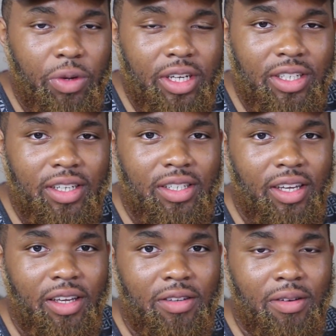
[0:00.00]
What a
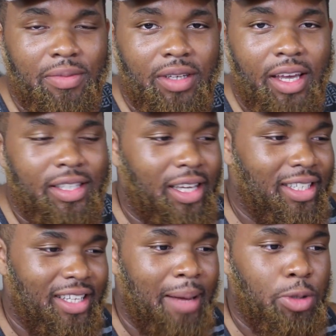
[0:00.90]
cheesecake, you know what I'm saying? He
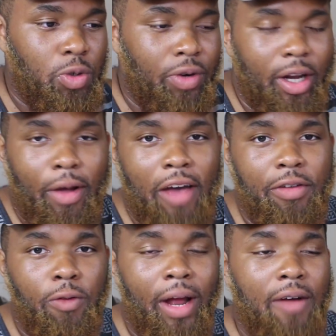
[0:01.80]
said, I'm too great, on
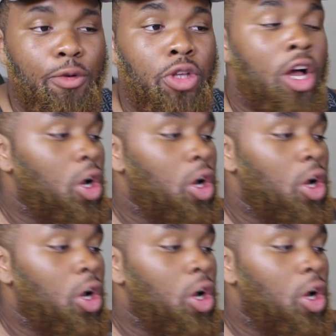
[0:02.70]
having rivals.